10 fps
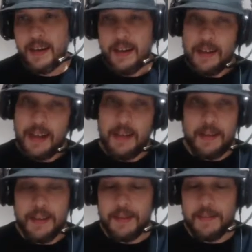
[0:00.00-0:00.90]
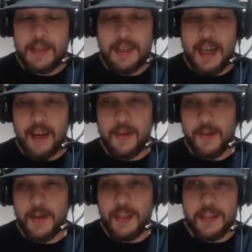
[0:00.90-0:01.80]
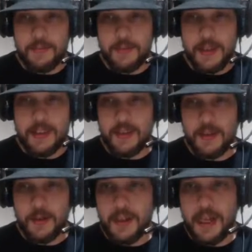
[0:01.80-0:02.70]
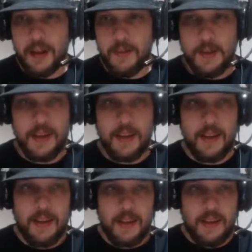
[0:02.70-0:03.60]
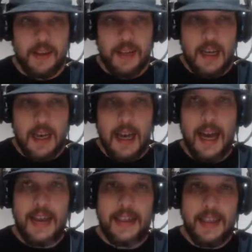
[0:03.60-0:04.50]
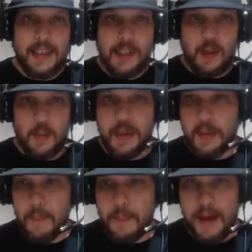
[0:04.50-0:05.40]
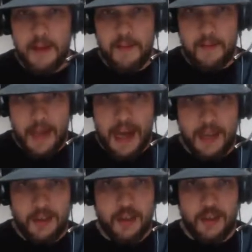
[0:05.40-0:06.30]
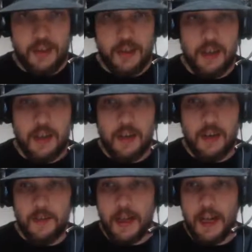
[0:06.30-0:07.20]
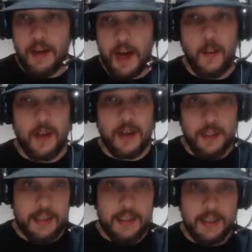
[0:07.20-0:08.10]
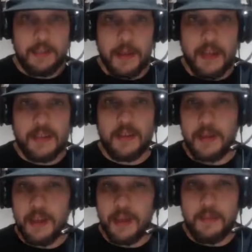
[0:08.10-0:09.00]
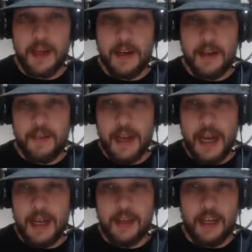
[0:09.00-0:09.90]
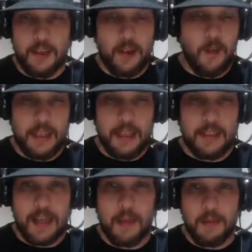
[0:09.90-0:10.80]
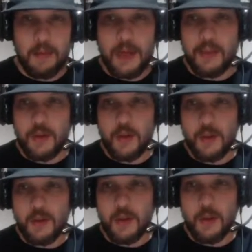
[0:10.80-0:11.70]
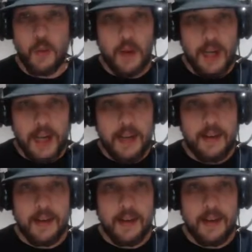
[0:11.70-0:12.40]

Yeah, Miz, I don't know what Miz is doing now, but I think this will be a competitive match. I would at least expect it to be a competitive match. I don't think Daniel Bryan's going to win.